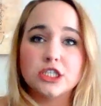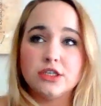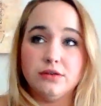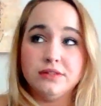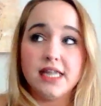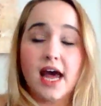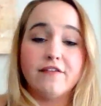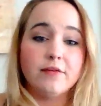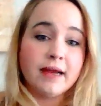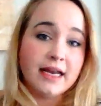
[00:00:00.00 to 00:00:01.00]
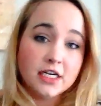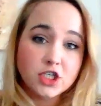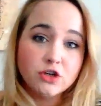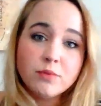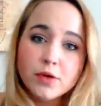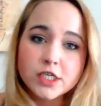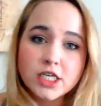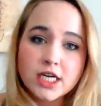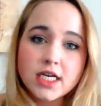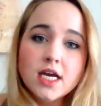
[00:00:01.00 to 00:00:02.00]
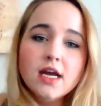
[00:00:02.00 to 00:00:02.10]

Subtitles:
used that for my national portion,